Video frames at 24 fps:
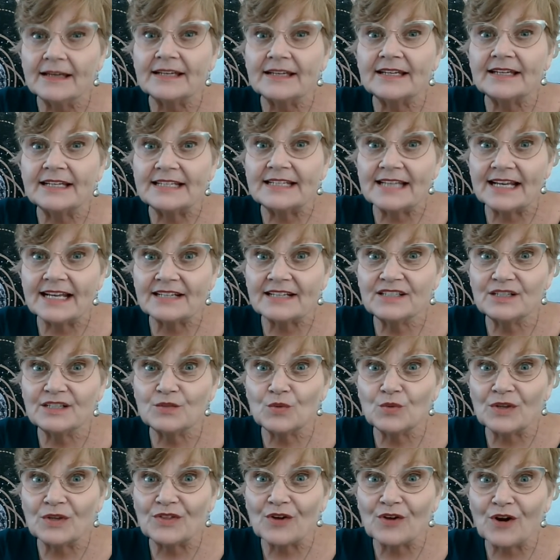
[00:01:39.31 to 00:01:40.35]
connected
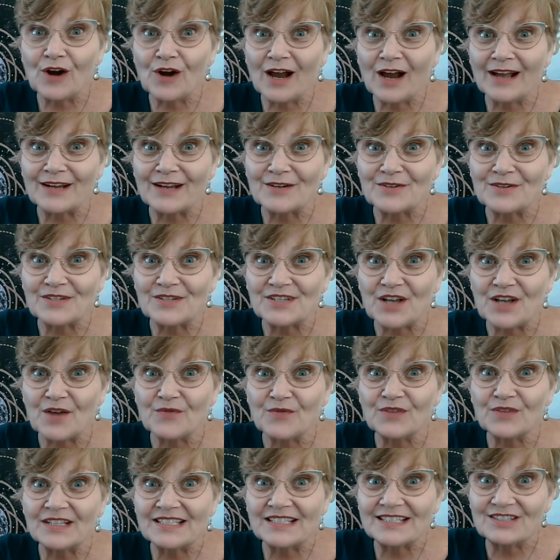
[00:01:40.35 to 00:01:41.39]
with our higher self,
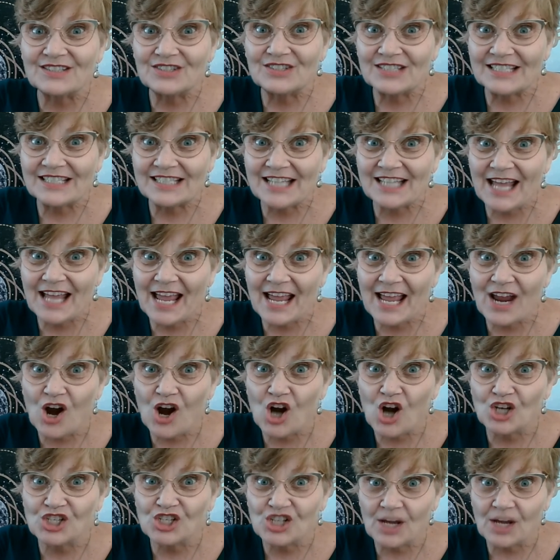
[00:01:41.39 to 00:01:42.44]
let's say
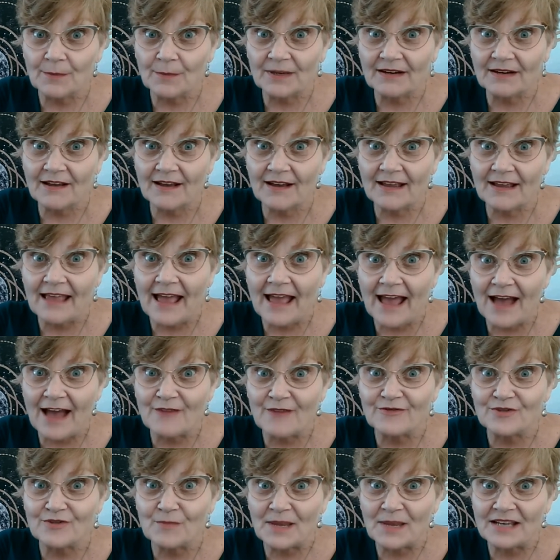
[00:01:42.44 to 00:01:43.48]
our Gemini
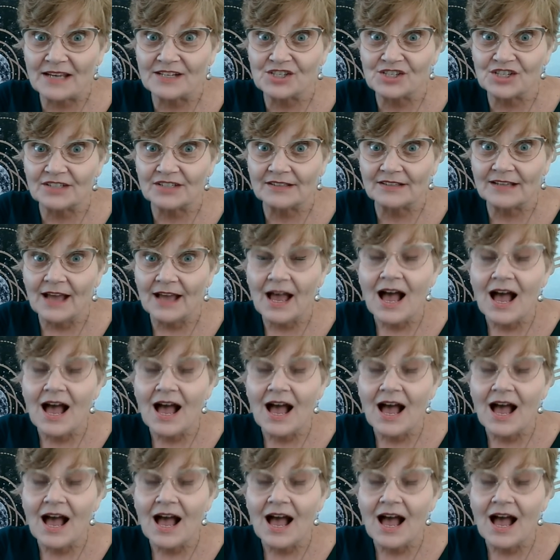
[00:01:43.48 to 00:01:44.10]
affirmation.